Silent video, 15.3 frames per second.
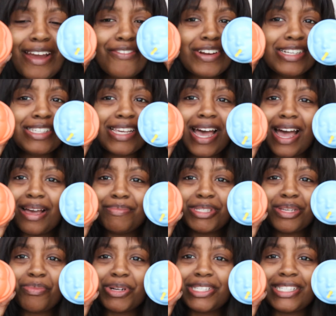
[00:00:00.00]
Every time
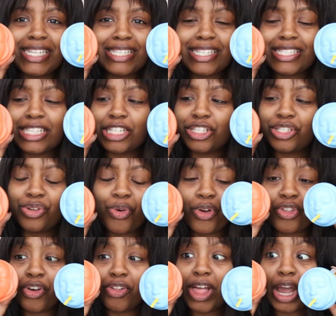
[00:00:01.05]
someone sees this in the store,
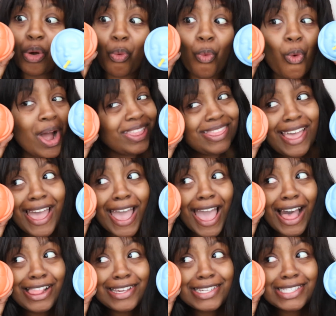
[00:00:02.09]
they're like, what the
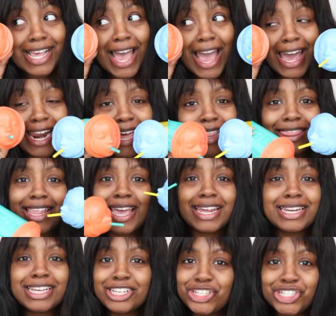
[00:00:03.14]
hell is that? And
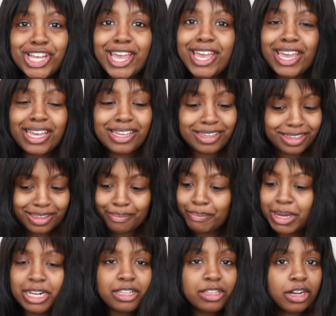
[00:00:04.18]
then ka-ching,
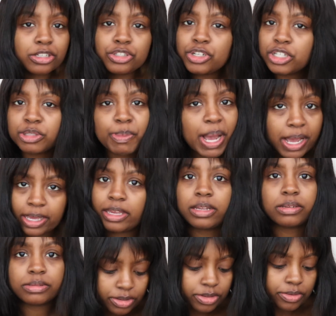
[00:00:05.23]
money in Dr. Jart's
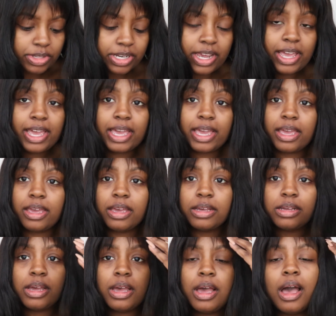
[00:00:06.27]
pocket. So today,
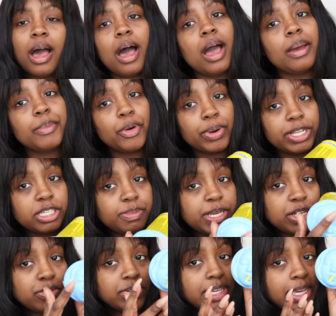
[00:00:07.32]
I'm going to be
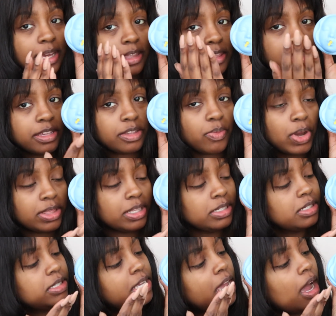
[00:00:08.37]
using this one.
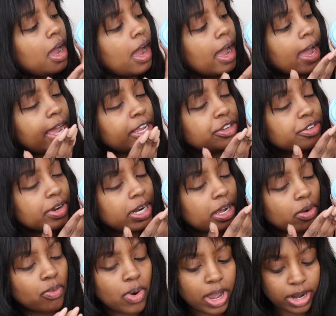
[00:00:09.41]
This is the
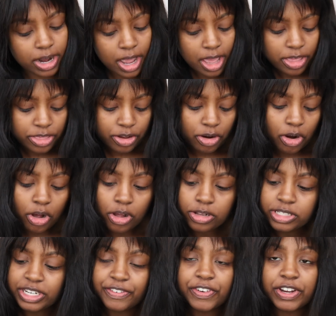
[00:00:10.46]
hydrating one. They're
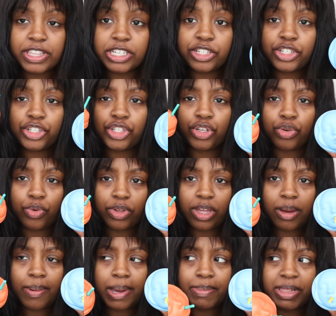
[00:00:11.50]
all different. There's just two of
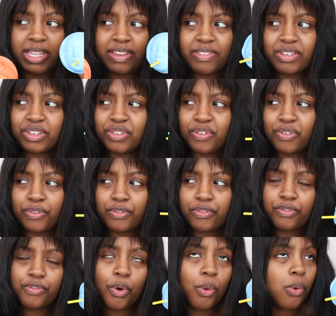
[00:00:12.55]
them. I believe there's
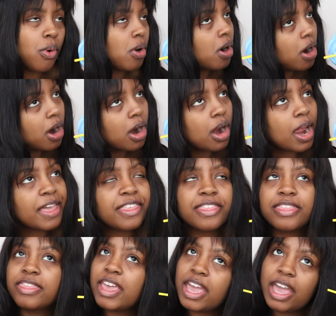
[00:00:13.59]
four, I
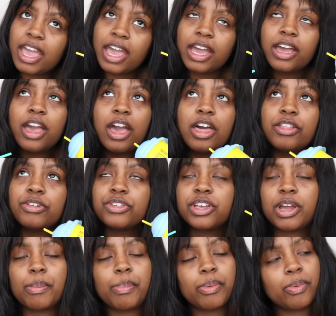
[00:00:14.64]
think. There's
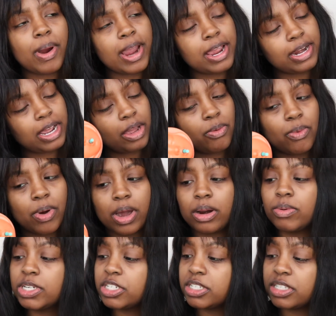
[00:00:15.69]
like a brightening one,
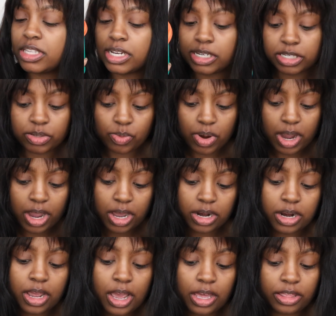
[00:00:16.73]
which is this
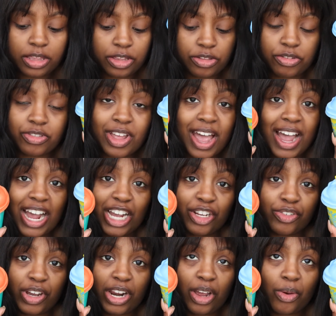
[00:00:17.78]
one. Then there's the
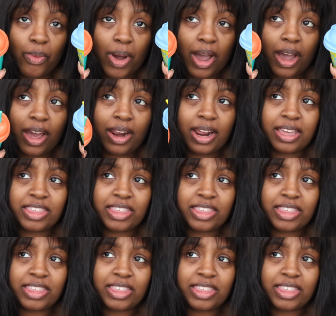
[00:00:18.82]
hydrating one.